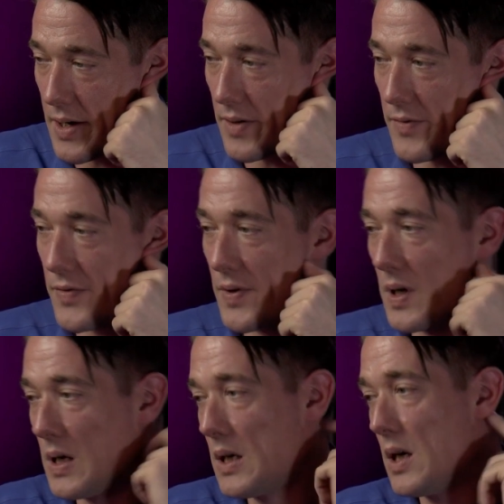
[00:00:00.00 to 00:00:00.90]
of
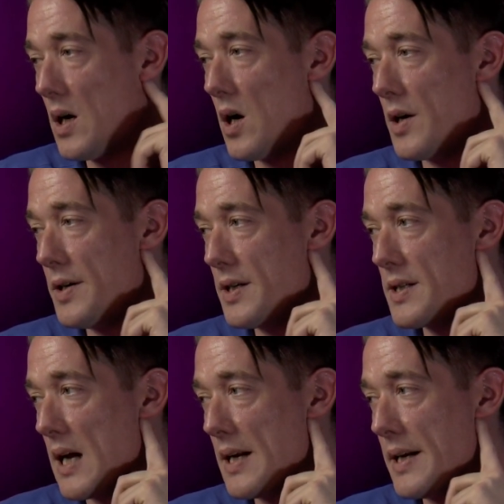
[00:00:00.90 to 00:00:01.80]

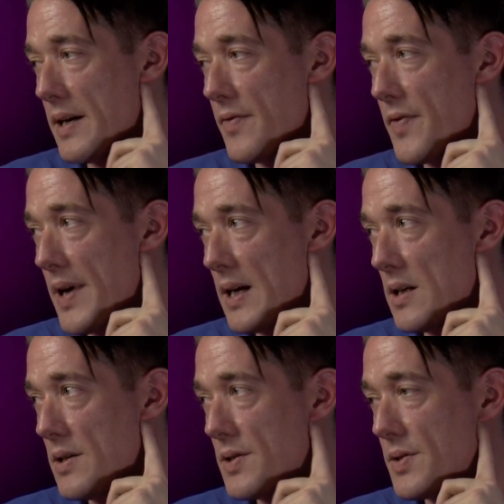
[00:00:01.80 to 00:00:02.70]
understanding of
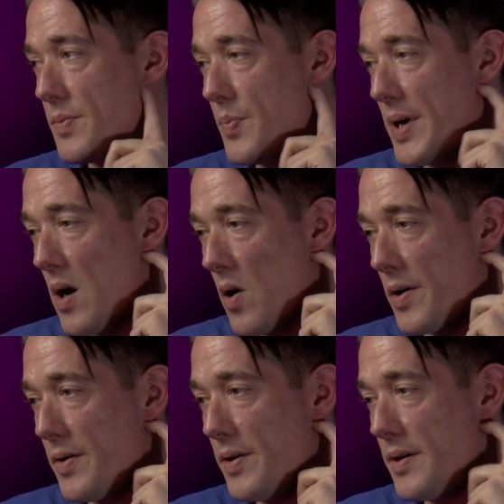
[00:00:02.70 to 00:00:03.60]
things
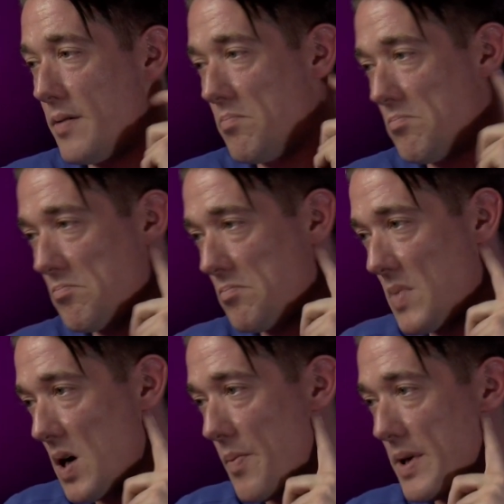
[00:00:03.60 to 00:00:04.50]
beyond
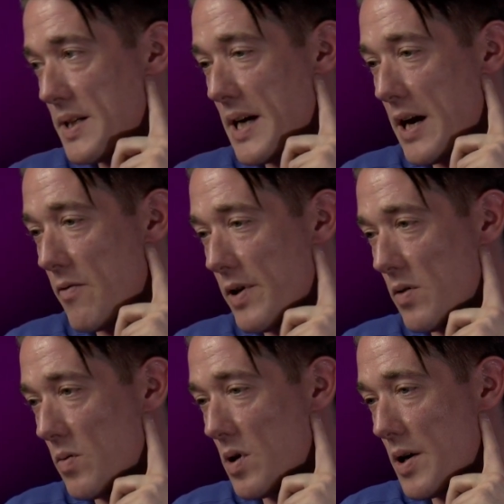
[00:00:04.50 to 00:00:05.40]
a
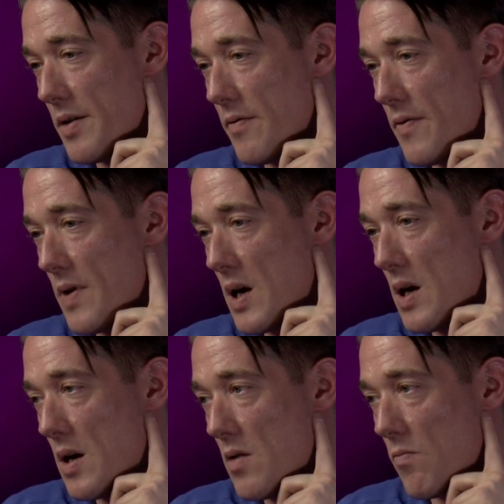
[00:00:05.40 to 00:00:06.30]
material kind of
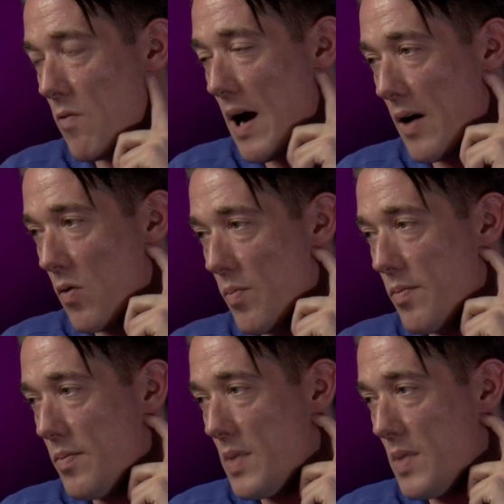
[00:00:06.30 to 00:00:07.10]
realm,